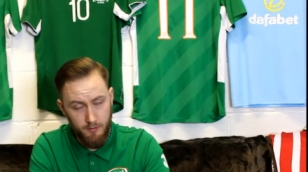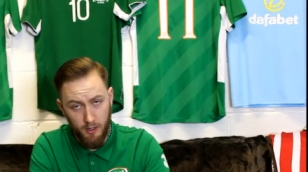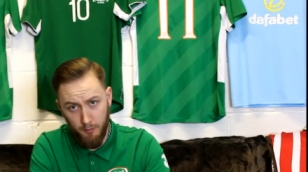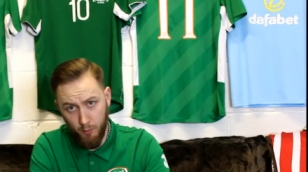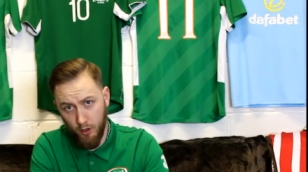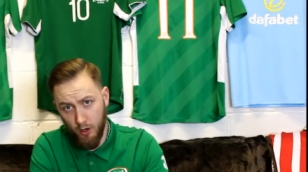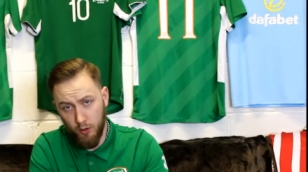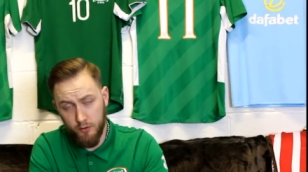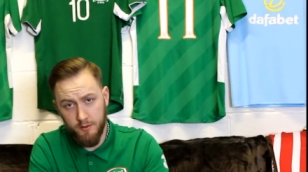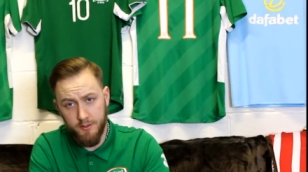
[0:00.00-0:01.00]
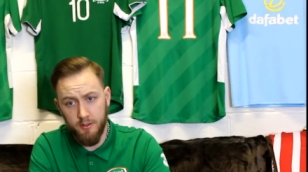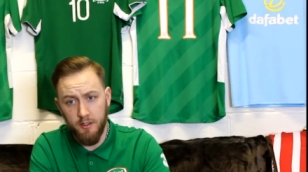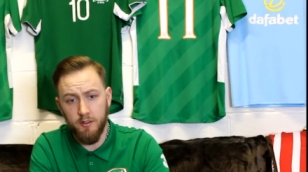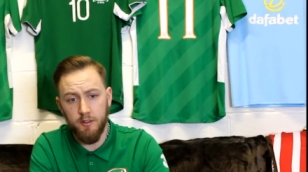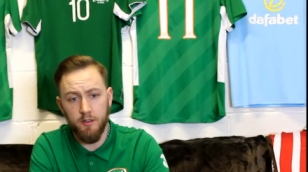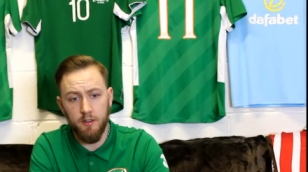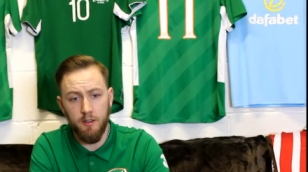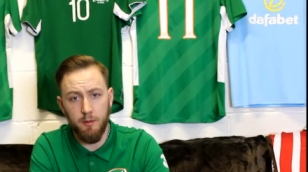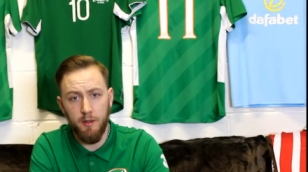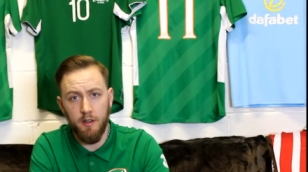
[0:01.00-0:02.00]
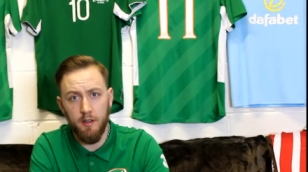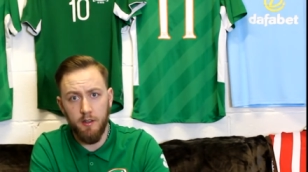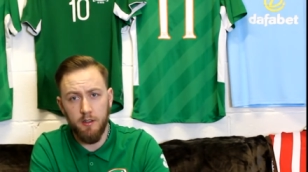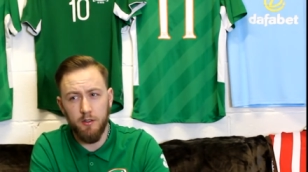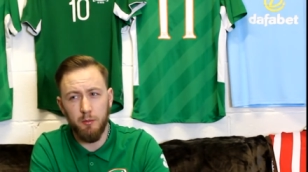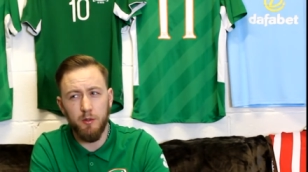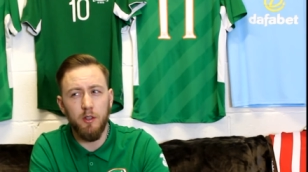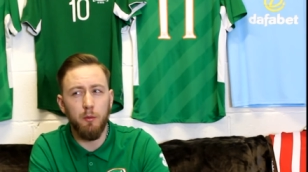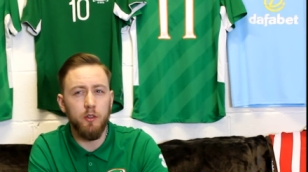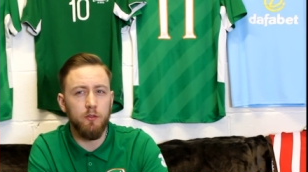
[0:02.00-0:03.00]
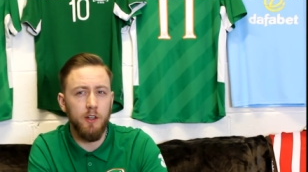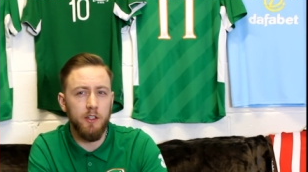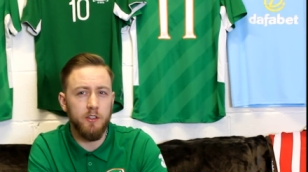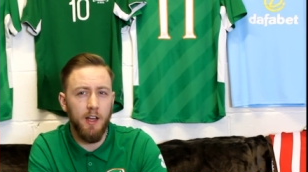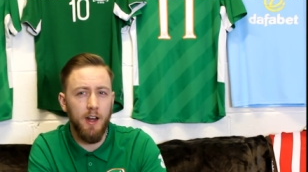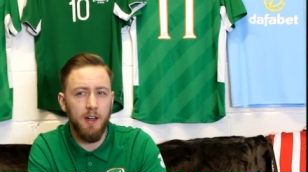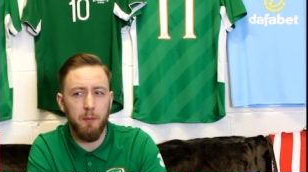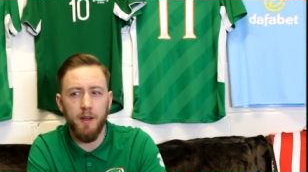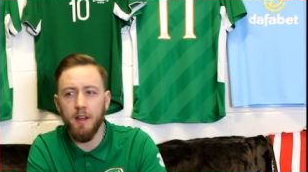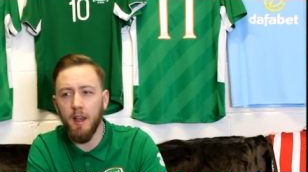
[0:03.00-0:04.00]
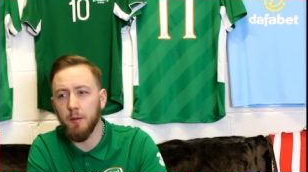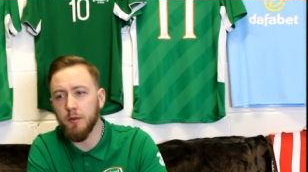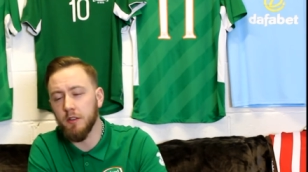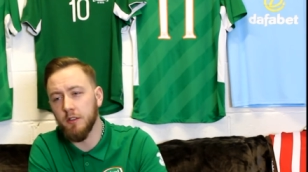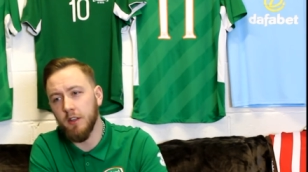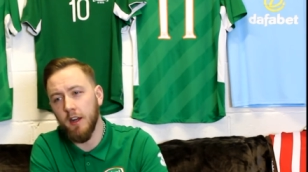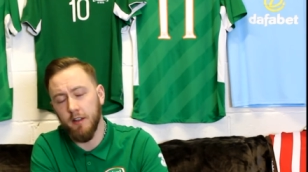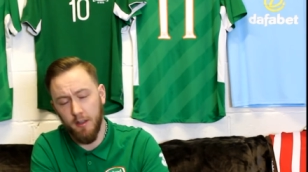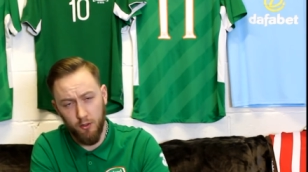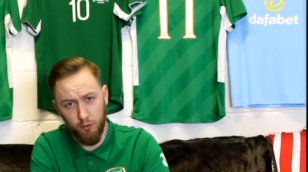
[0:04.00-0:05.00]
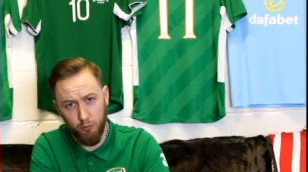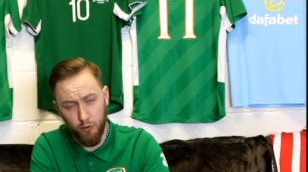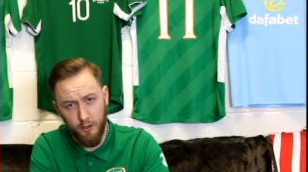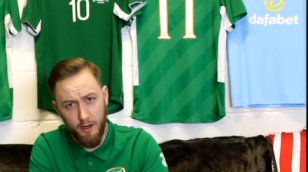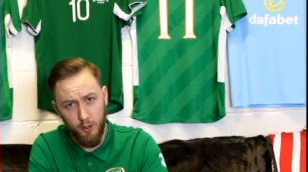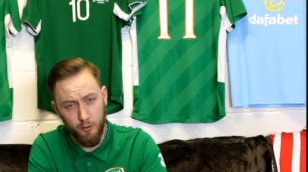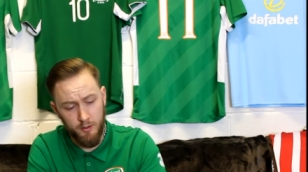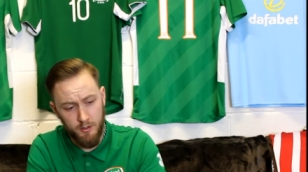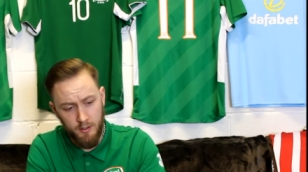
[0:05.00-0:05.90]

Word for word: a lot more goals and assists, and he'd be because he was he wasn't really starting that many games. He's starting to get a good run now,